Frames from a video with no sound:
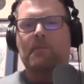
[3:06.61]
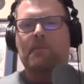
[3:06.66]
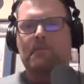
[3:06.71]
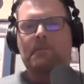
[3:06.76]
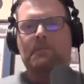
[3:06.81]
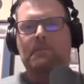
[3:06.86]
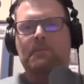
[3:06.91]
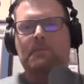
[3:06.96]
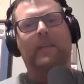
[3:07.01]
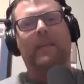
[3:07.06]
Um,
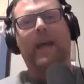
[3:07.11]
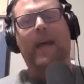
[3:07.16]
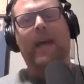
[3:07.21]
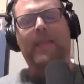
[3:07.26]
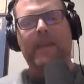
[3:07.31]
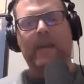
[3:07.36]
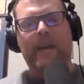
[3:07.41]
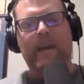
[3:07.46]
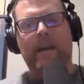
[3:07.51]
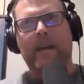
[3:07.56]

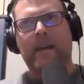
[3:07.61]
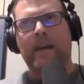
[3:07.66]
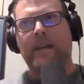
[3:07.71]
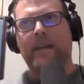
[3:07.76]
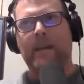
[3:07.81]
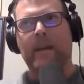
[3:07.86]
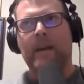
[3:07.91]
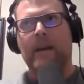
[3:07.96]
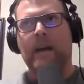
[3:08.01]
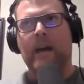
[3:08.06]
and
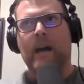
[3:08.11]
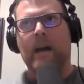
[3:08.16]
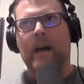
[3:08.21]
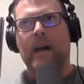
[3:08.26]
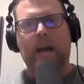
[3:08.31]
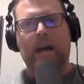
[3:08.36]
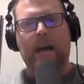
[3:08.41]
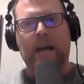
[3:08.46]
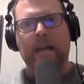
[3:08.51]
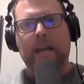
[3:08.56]
then I've
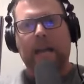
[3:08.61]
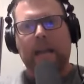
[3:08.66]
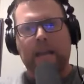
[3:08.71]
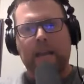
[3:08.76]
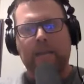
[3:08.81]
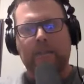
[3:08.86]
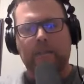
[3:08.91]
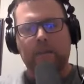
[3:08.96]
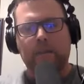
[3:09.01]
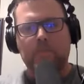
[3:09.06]
got
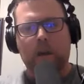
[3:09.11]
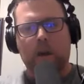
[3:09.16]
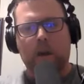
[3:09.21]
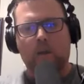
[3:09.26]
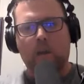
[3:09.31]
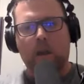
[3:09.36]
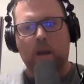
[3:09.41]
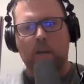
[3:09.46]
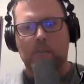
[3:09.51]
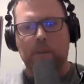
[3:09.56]
EDC
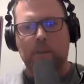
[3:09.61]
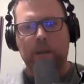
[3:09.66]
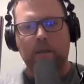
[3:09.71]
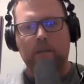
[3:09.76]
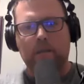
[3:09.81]
Belt Company.